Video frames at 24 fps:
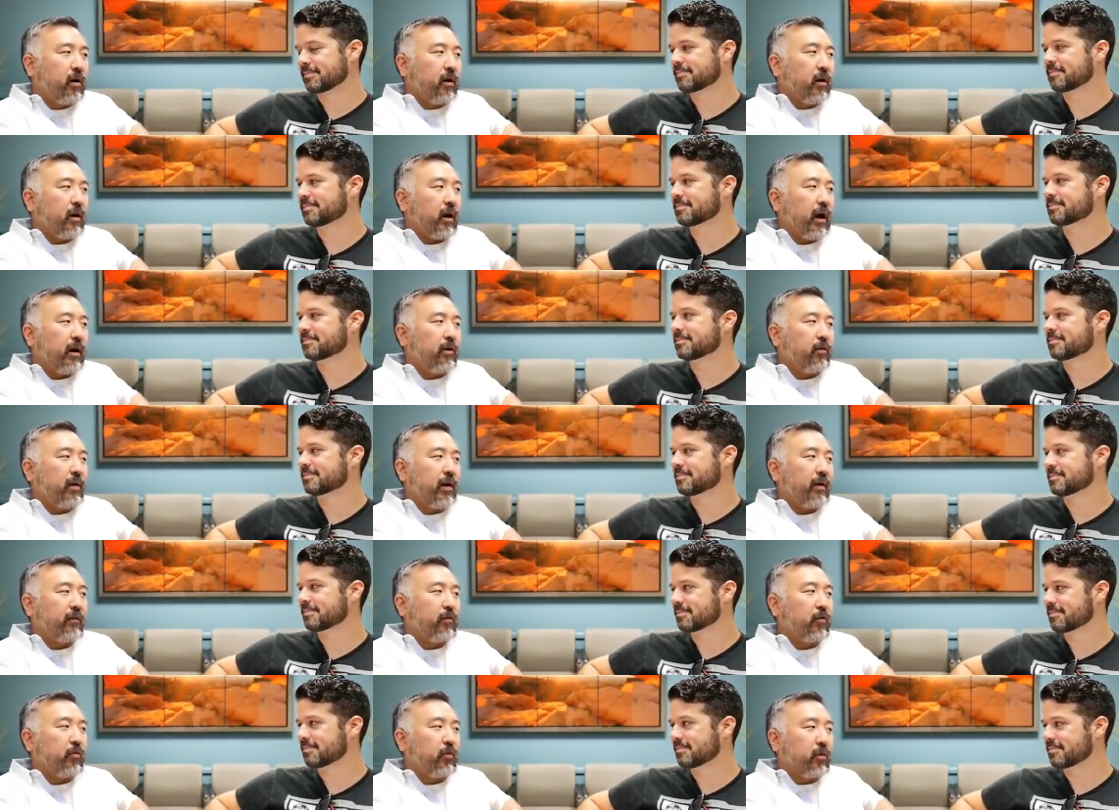Speaker 1: I don't
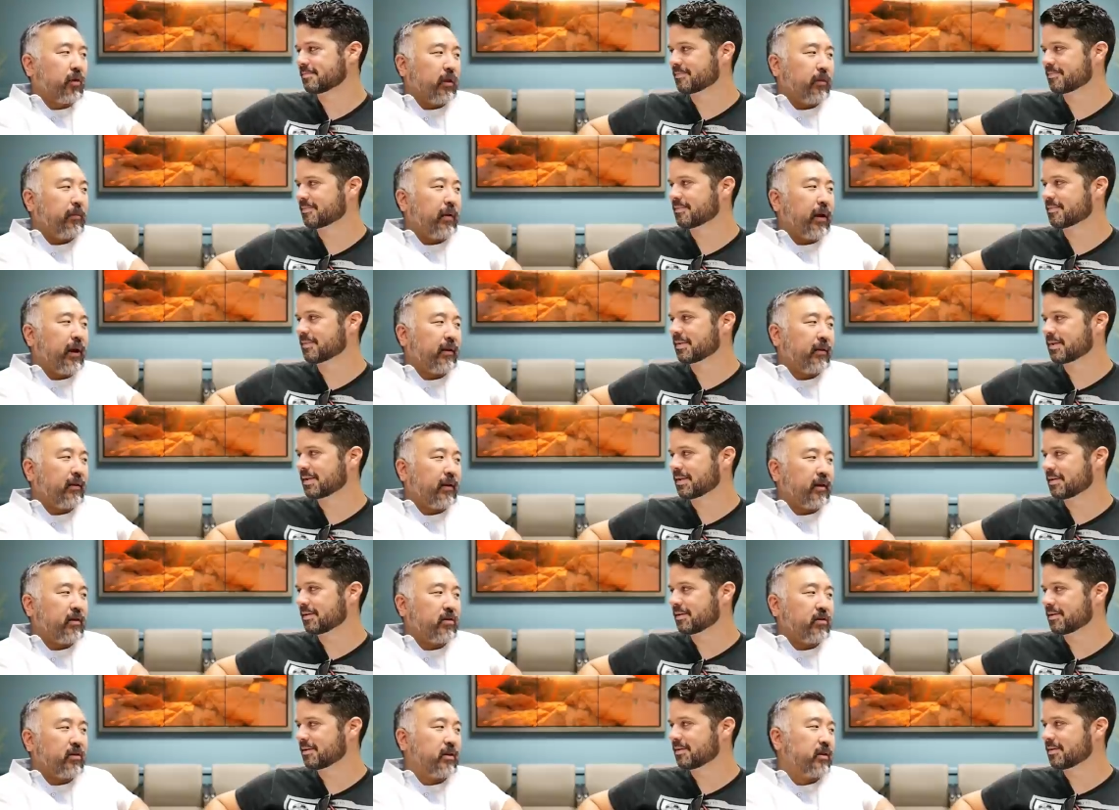have to really pay
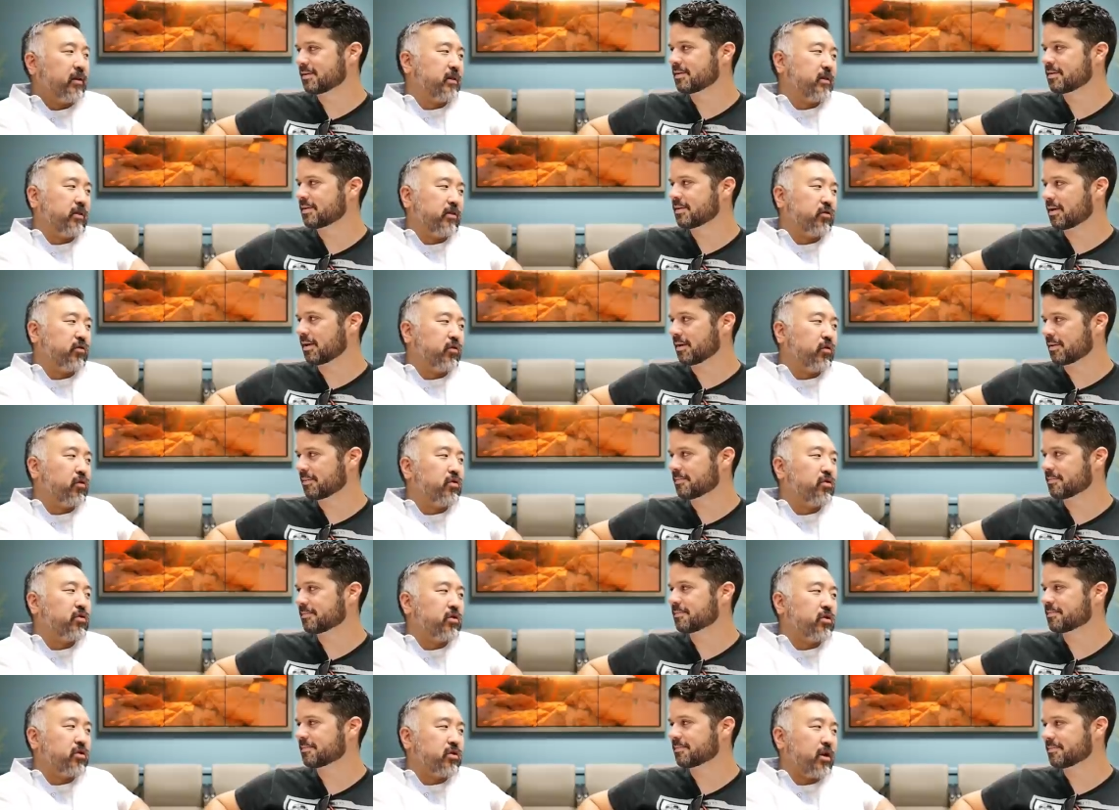attention. It's the yeah.
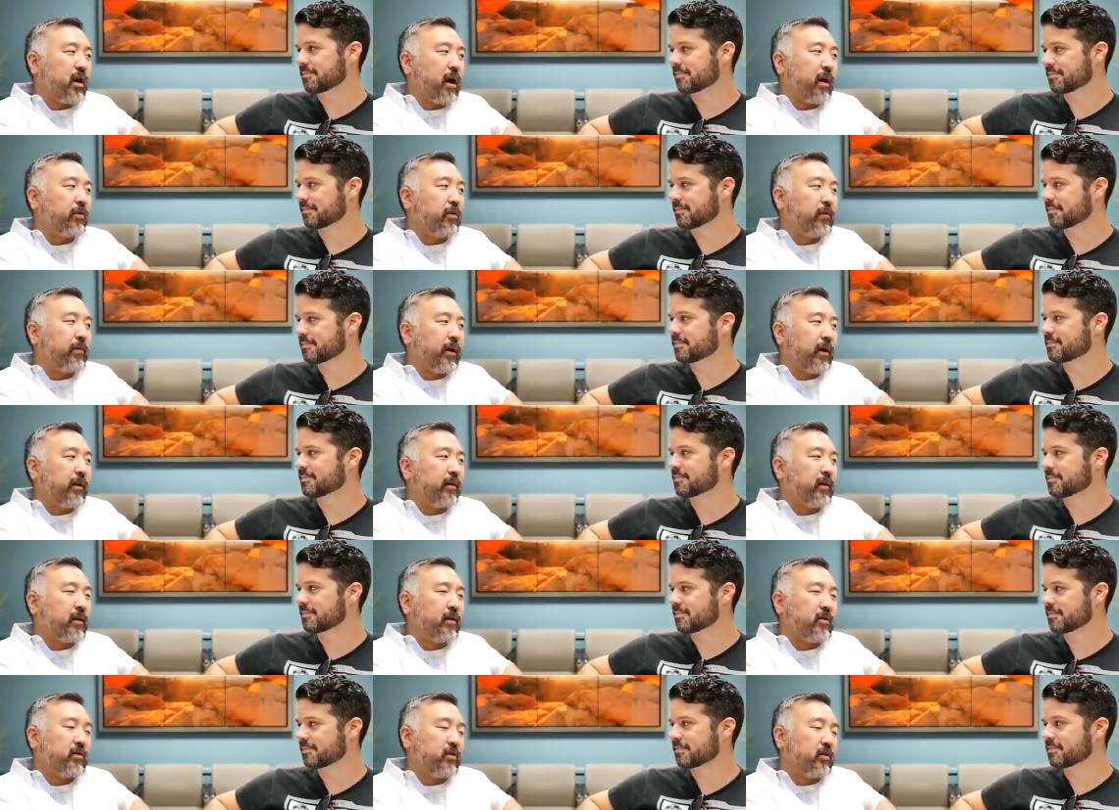surgeon's job to pay
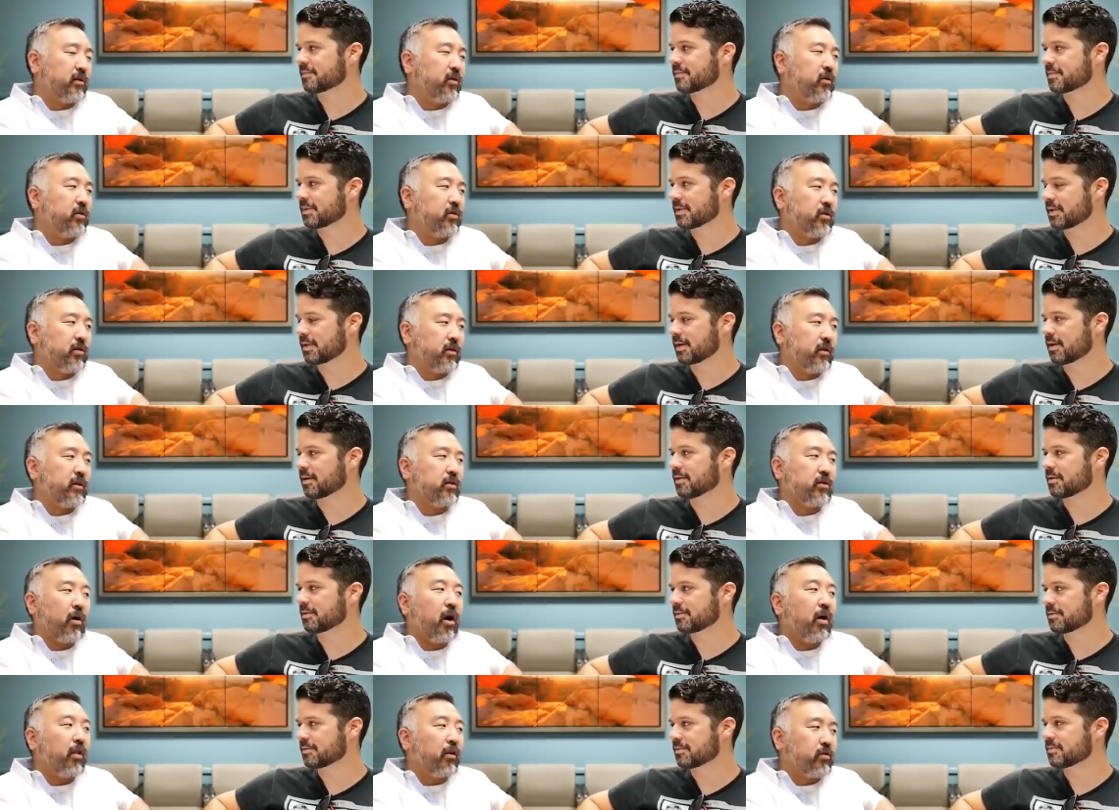attention. It's, yeah.
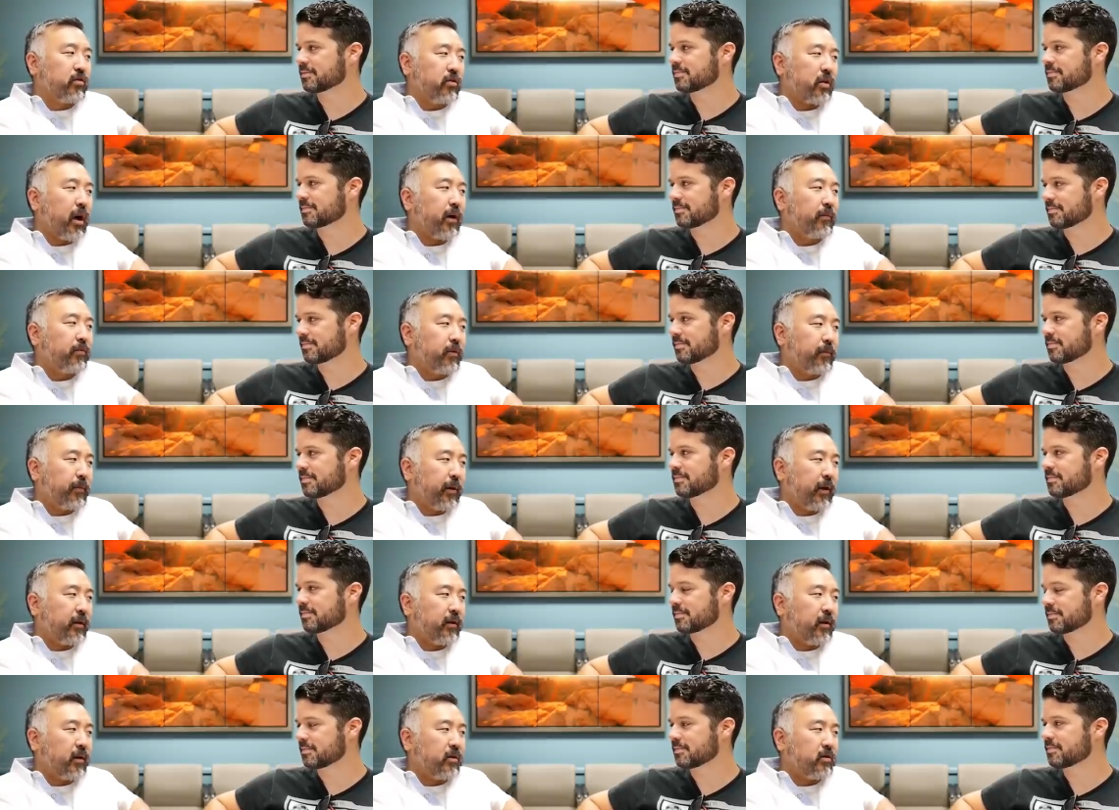it's, all our job to pay
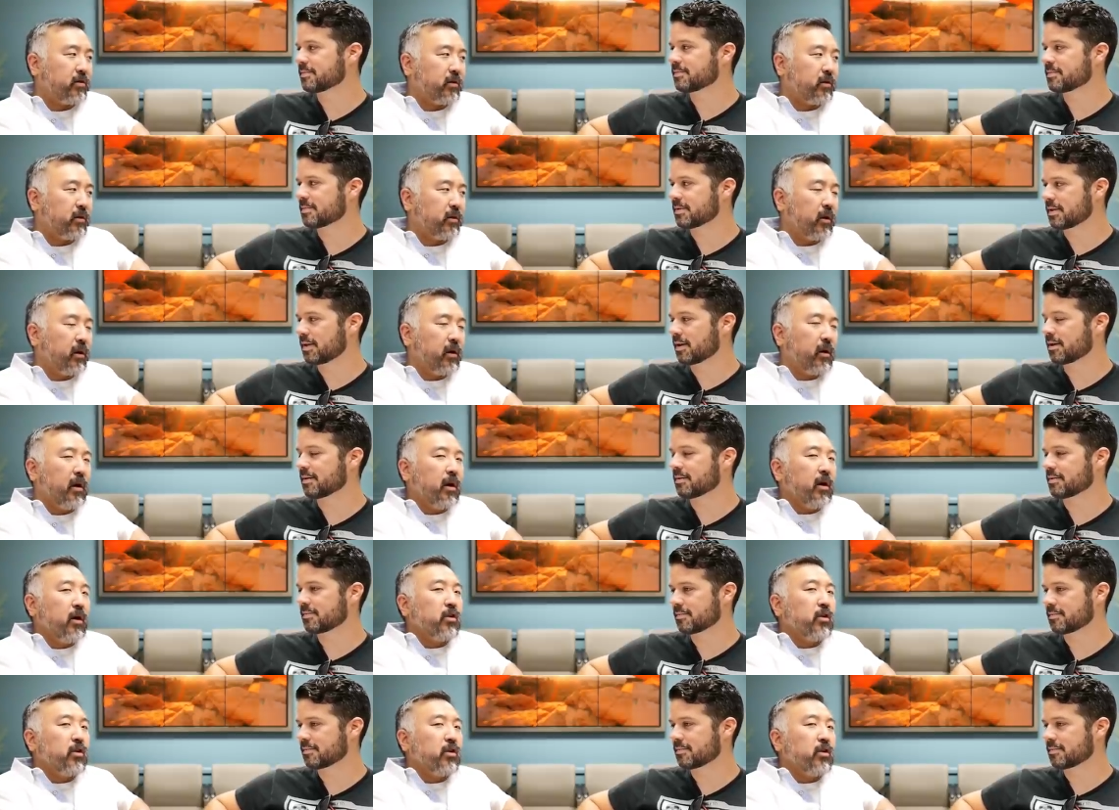attention. Yeah.